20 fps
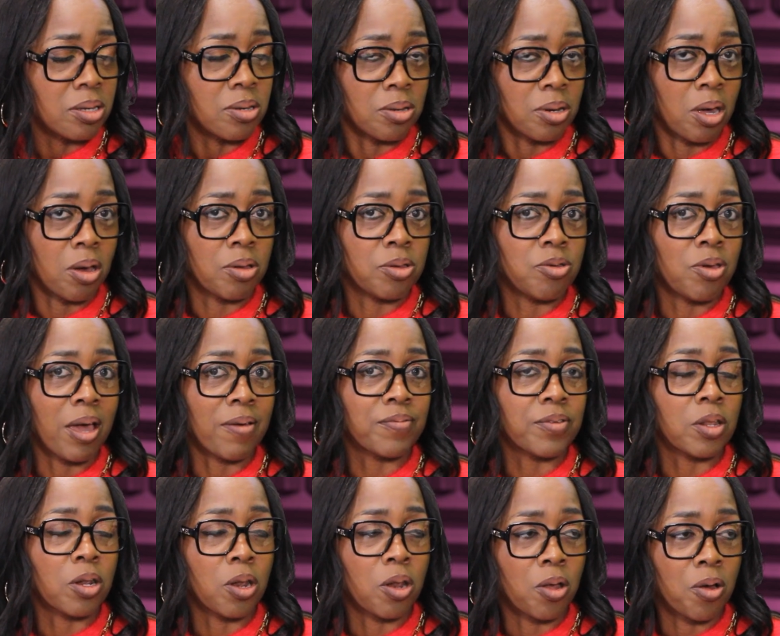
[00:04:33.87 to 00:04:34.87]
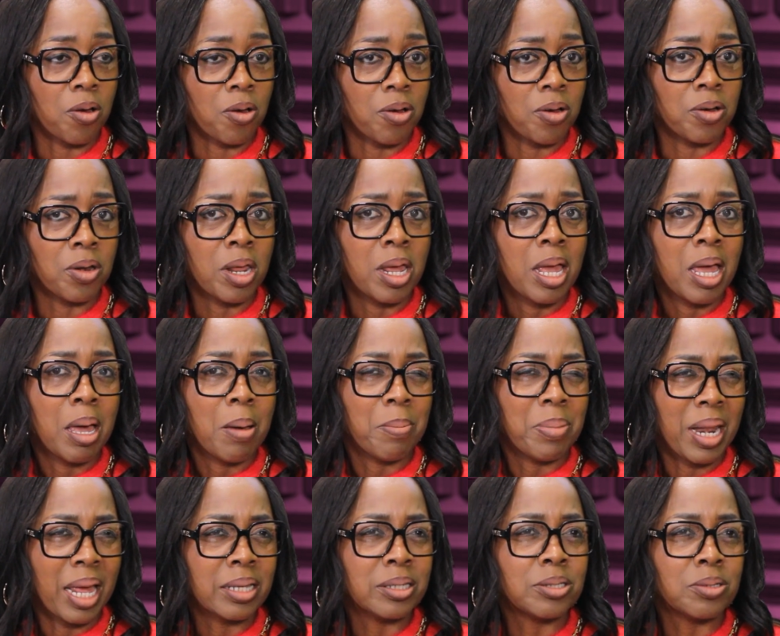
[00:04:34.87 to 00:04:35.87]
You have to learn.
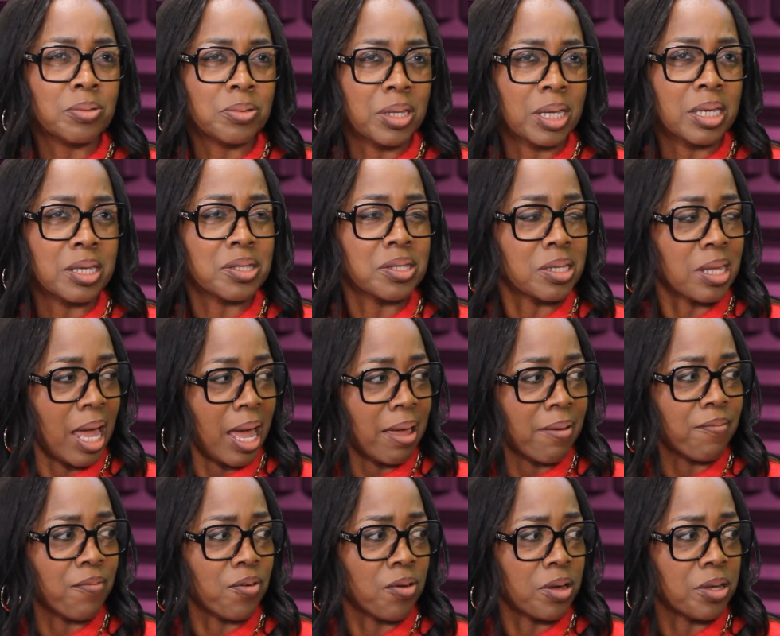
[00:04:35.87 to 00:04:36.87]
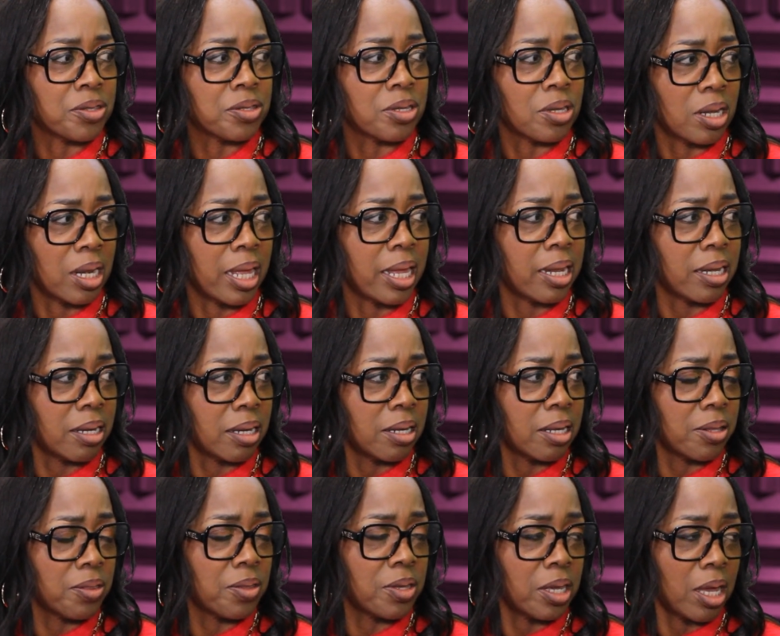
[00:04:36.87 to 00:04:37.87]
But I do think it's time for us to let
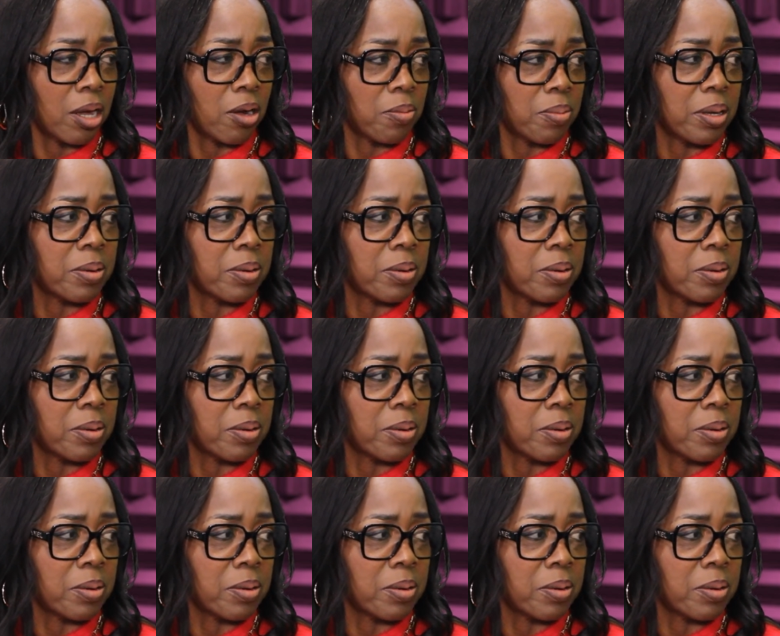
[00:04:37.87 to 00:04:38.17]
the younger